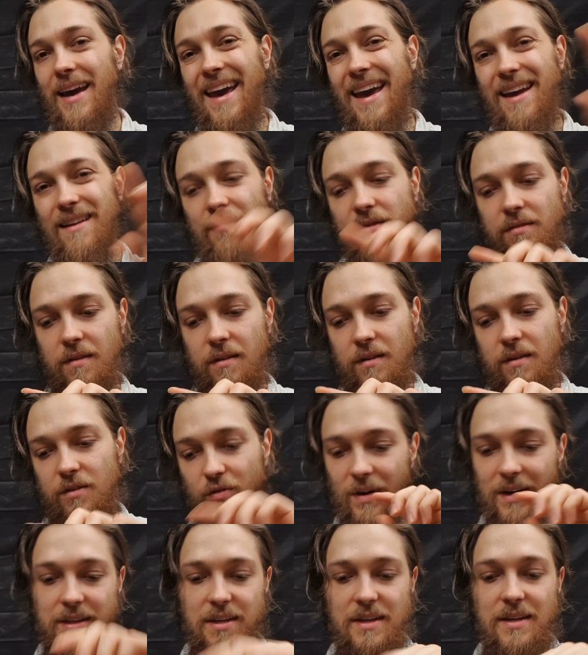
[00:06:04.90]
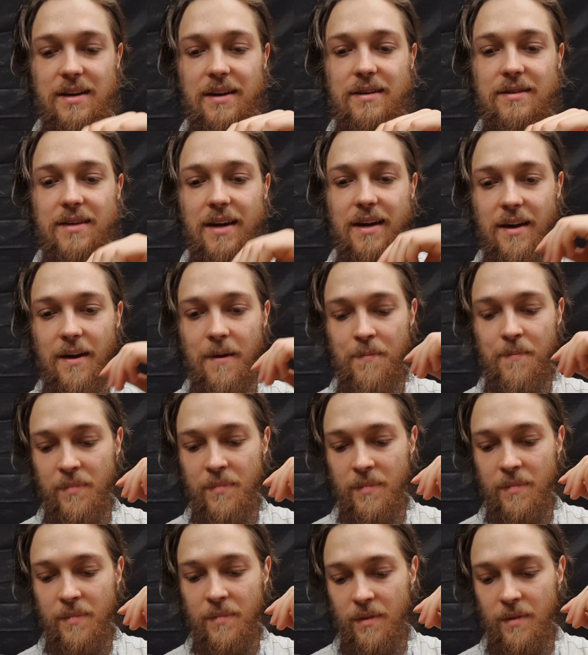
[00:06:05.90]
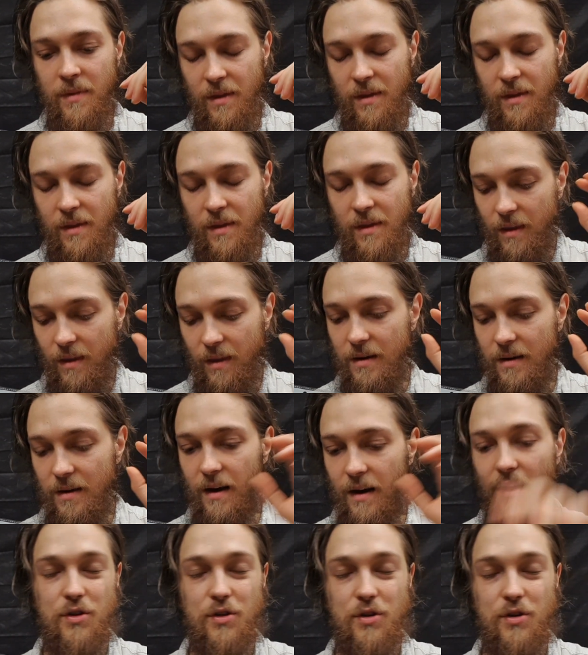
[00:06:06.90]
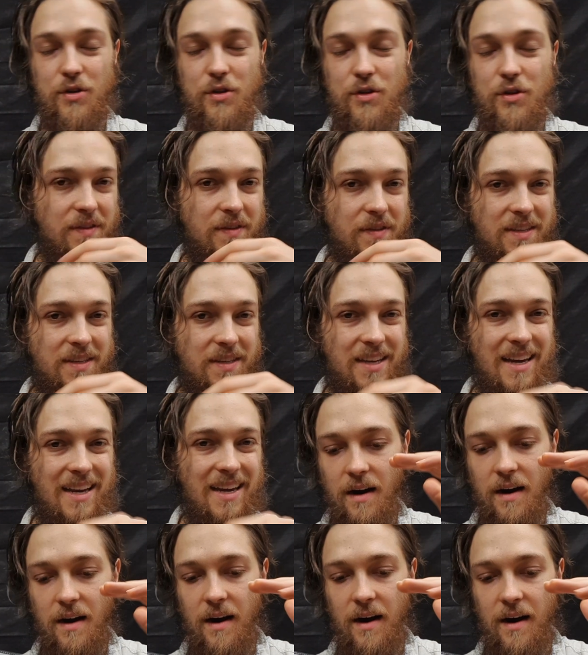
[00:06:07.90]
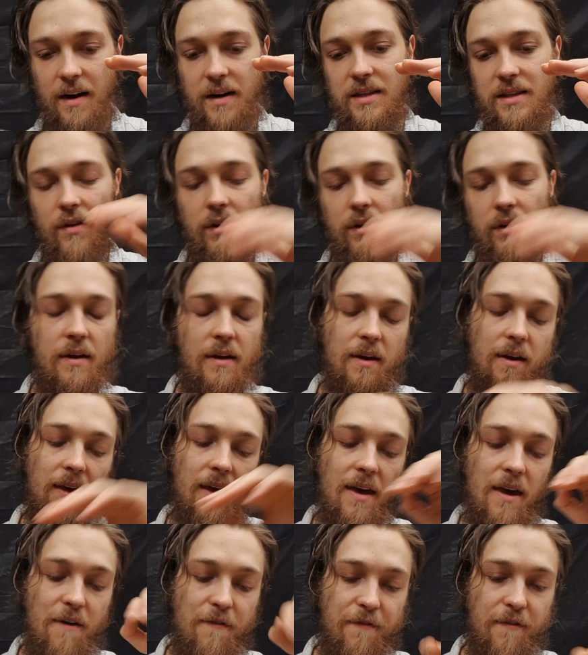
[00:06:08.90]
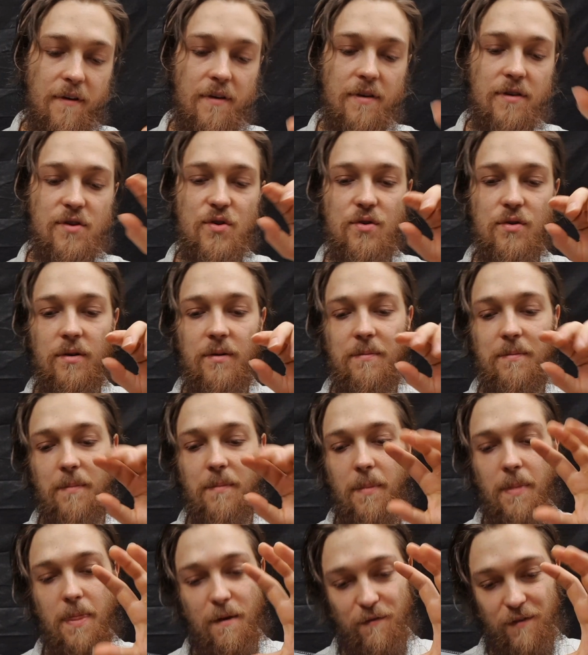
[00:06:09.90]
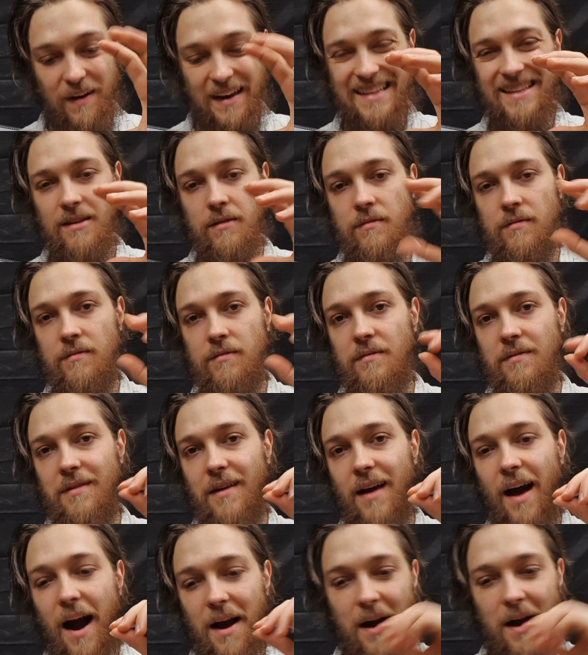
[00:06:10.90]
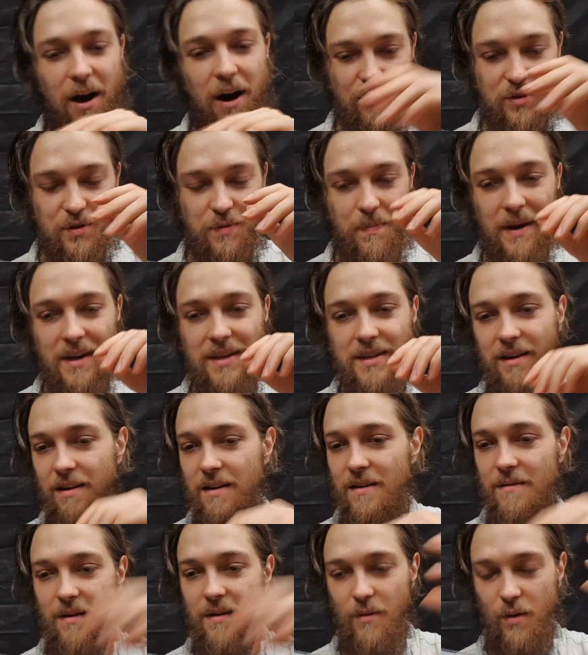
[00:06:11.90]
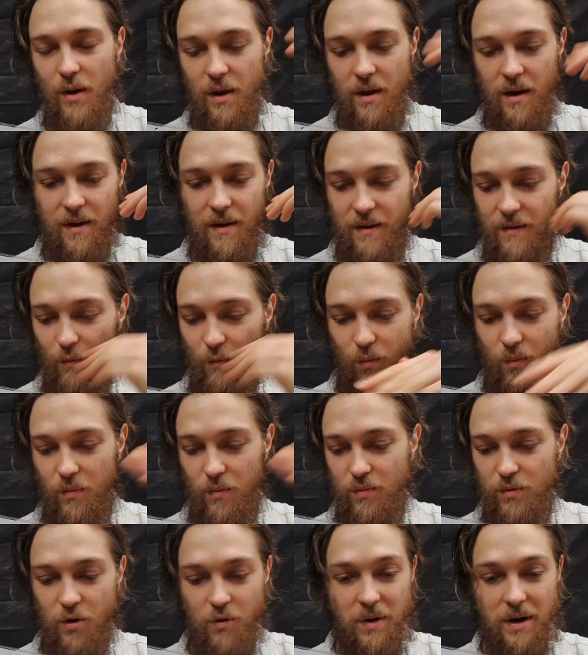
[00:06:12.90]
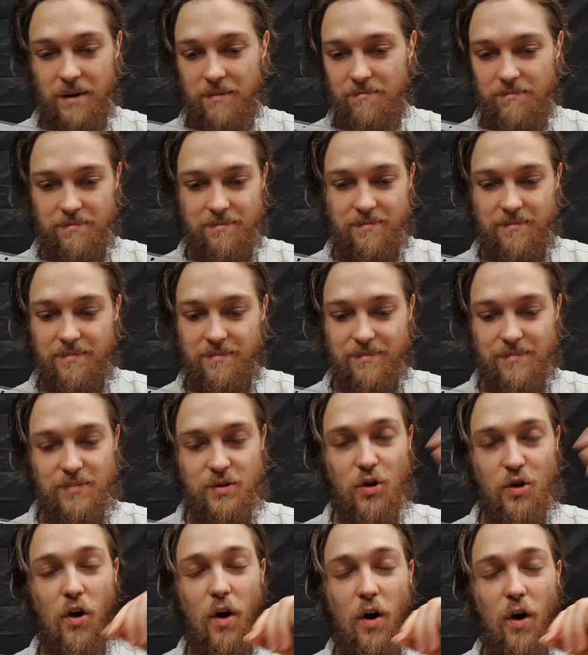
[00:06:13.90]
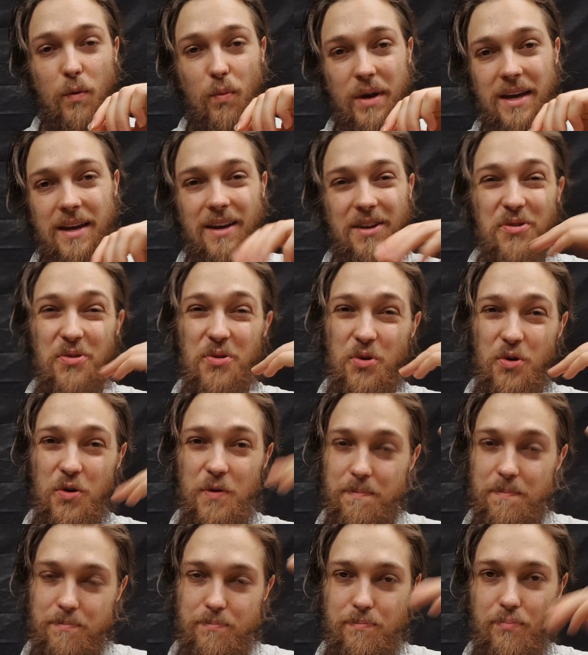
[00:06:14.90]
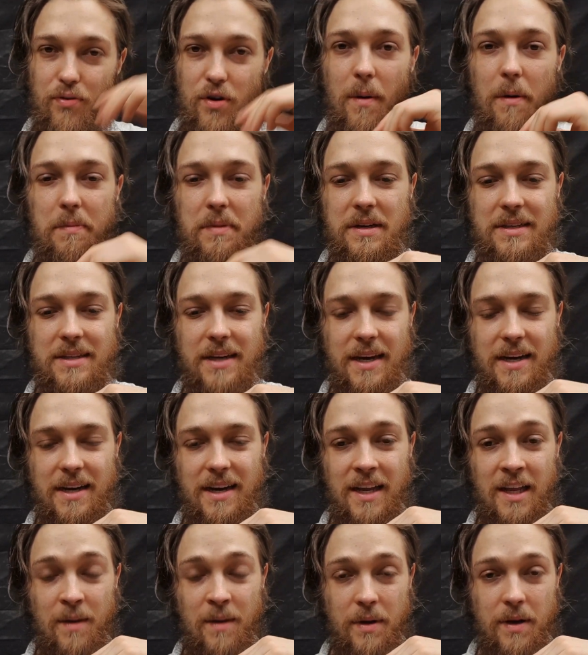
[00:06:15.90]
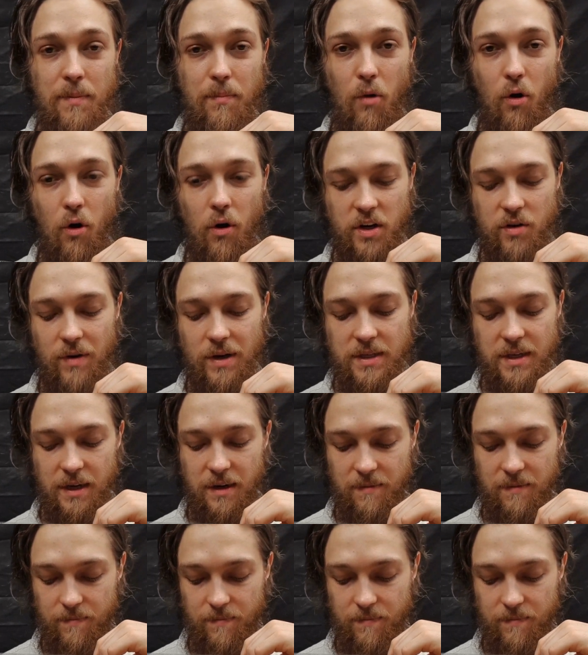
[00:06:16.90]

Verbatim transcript: and the creatine intake also kind of set at the highest level, if you flatten out basically during your normal week, you could probably take a little bit more creatine.